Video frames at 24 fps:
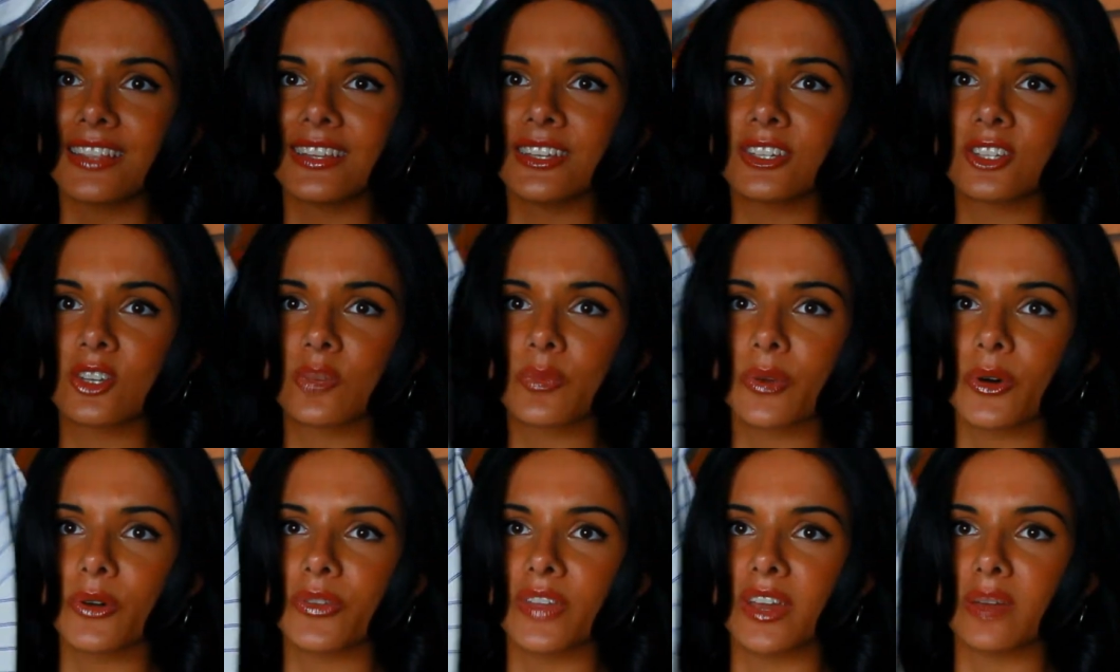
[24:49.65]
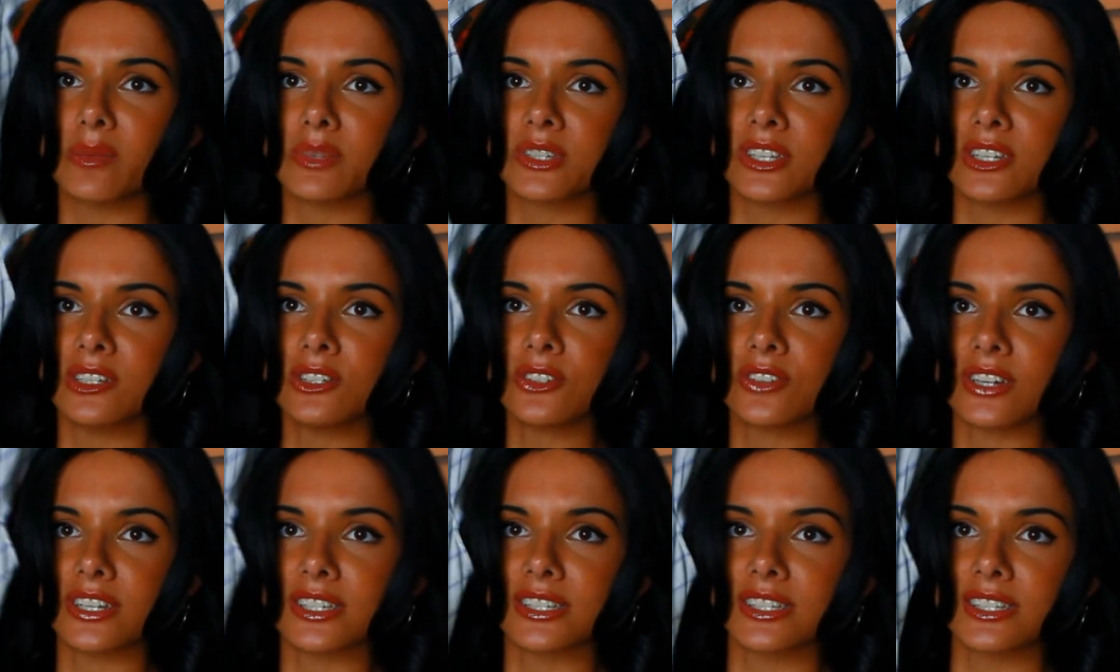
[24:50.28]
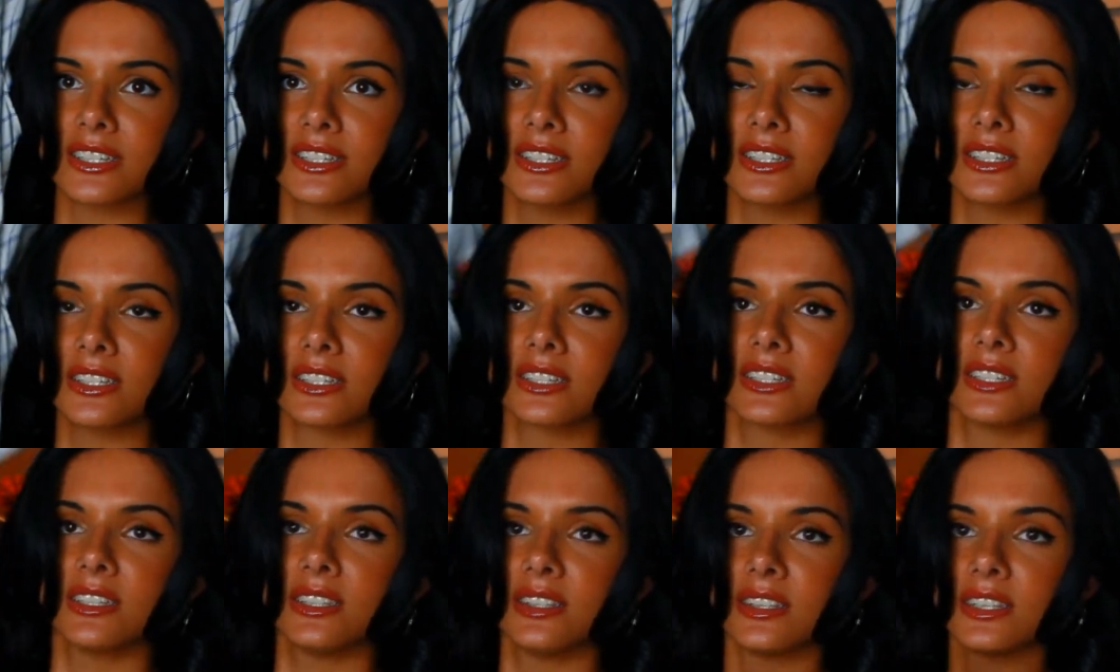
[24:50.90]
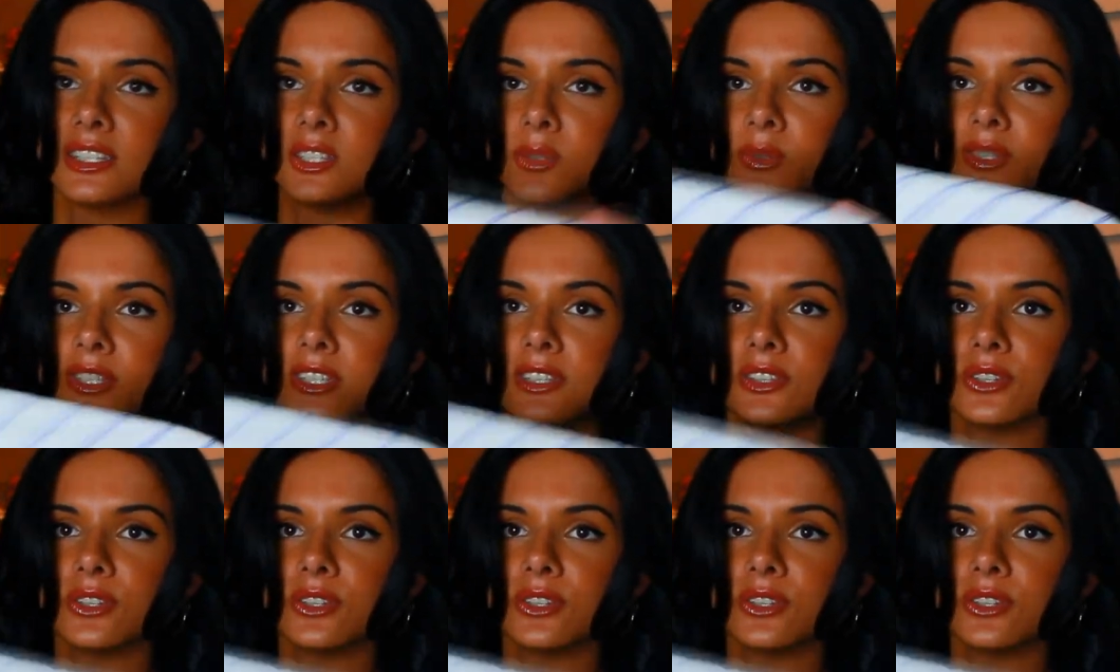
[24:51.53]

these are both Amazon dresses. This was